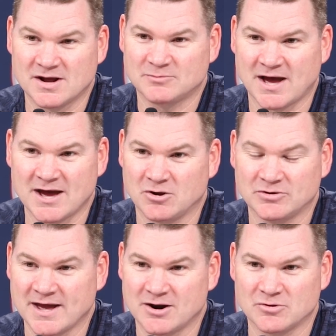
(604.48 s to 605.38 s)
and uptight
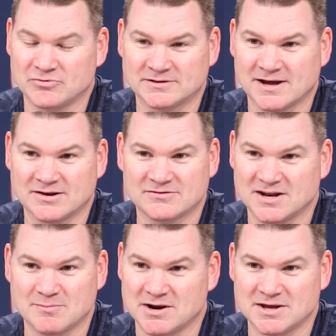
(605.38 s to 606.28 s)
all day, I don't think that does
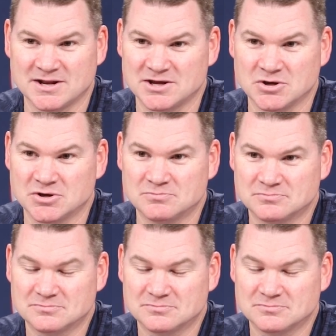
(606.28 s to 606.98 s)
anybody any good.